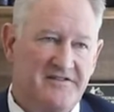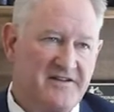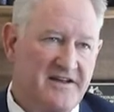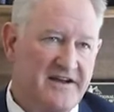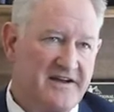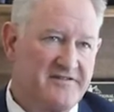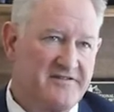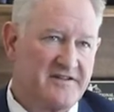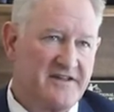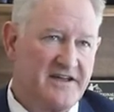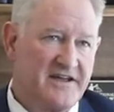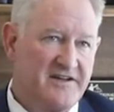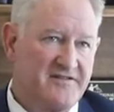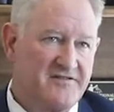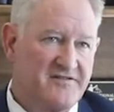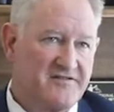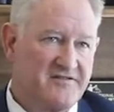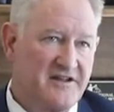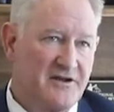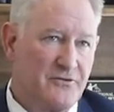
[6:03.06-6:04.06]
these kinds of
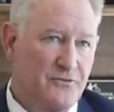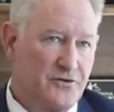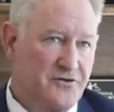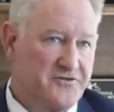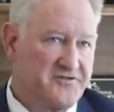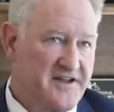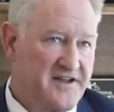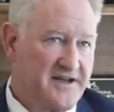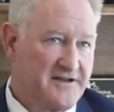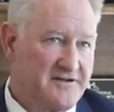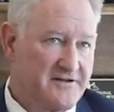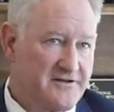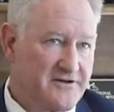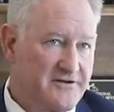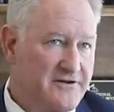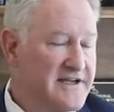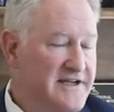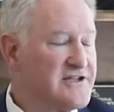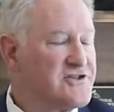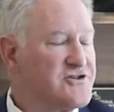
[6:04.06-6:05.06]
cases, they will take it to the
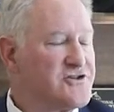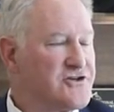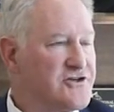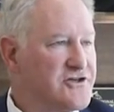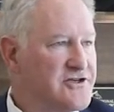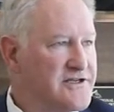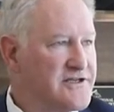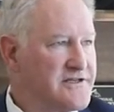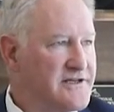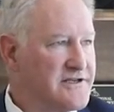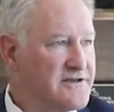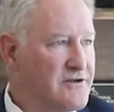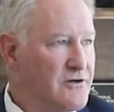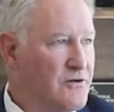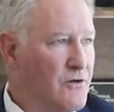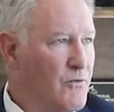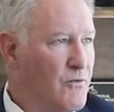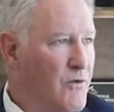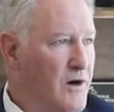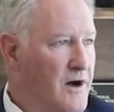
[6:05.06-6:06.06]
grand jury. They
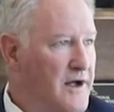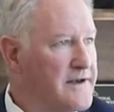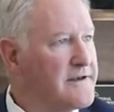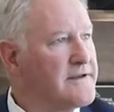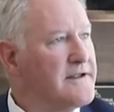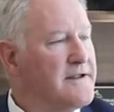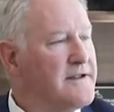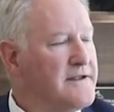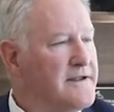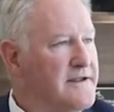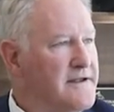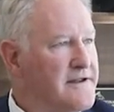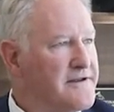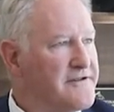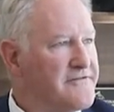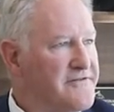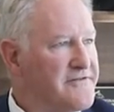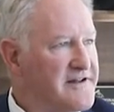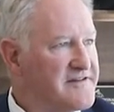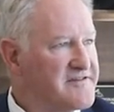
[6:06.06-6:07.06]
don't want
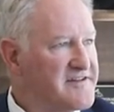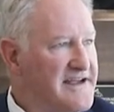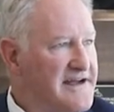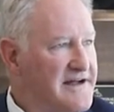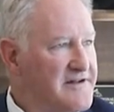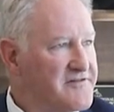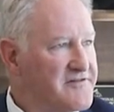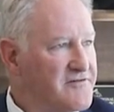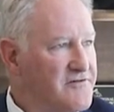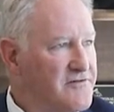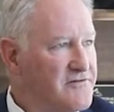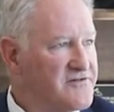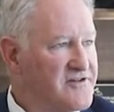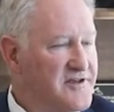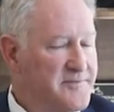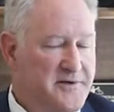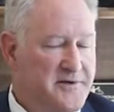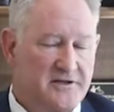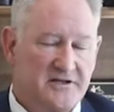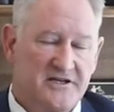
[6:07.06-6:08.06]
defense counsel
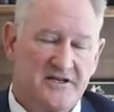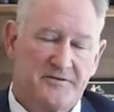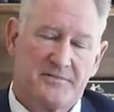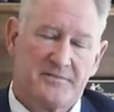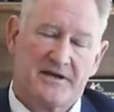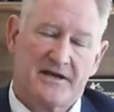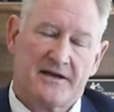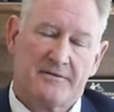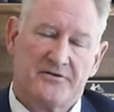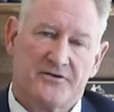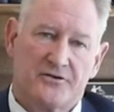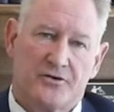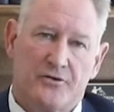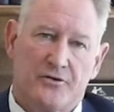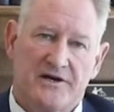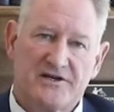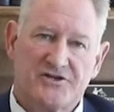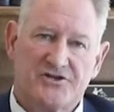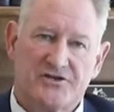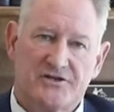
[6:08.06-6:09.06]
typically to be able to
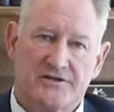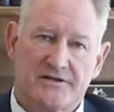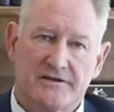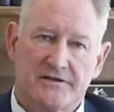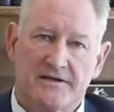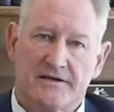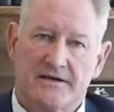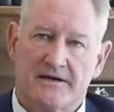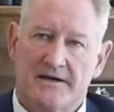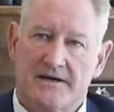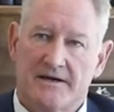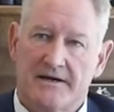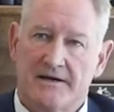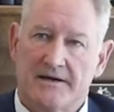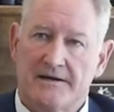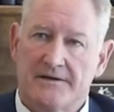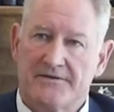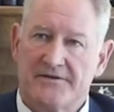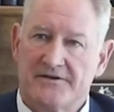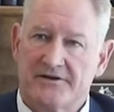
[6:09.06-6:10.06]
question
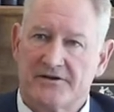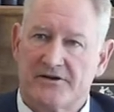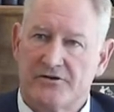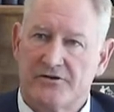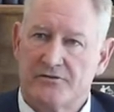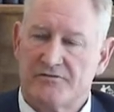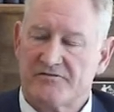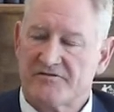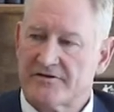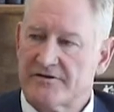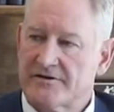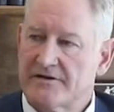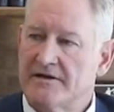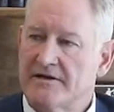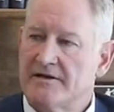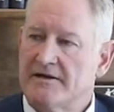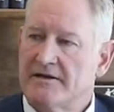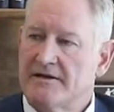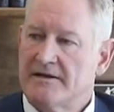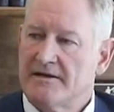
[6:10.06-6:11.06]
the accuser
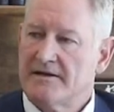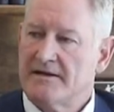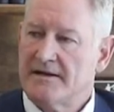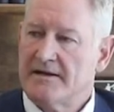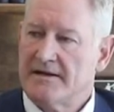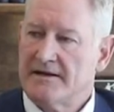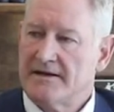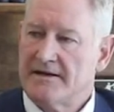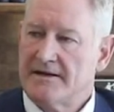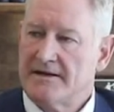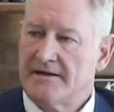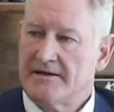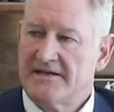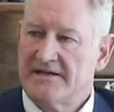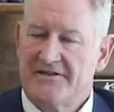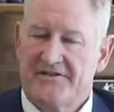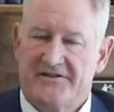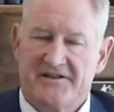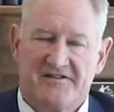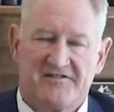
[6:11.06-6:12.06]

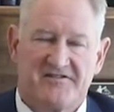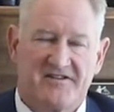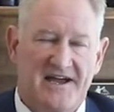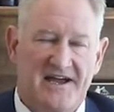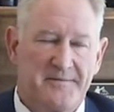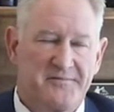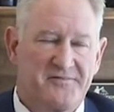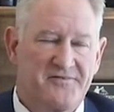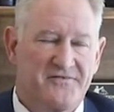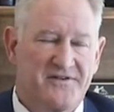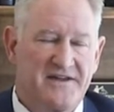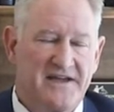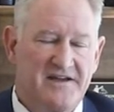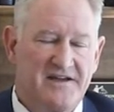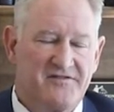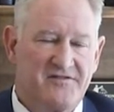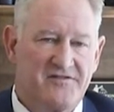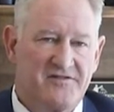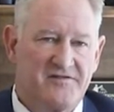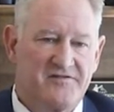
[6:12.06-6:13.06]
in these types of
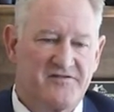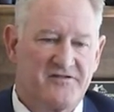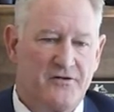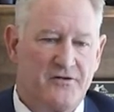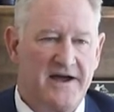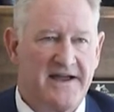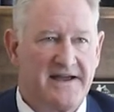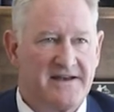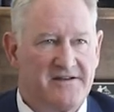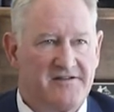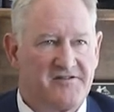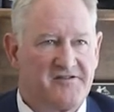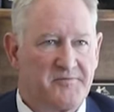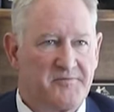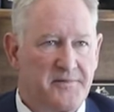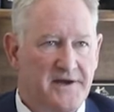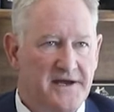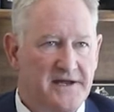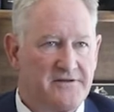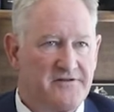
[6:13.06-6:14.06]
cases. So I
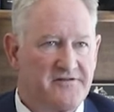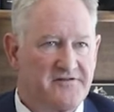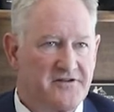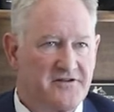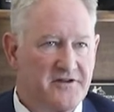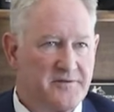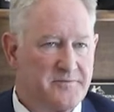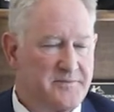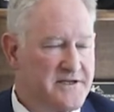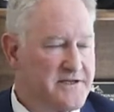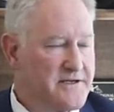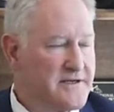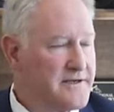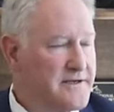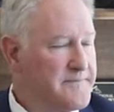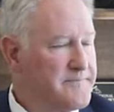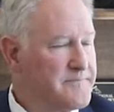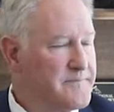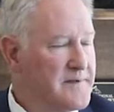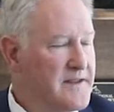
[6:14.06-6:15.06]
anticipate there's going to be
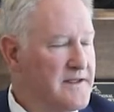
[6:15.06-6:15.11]
a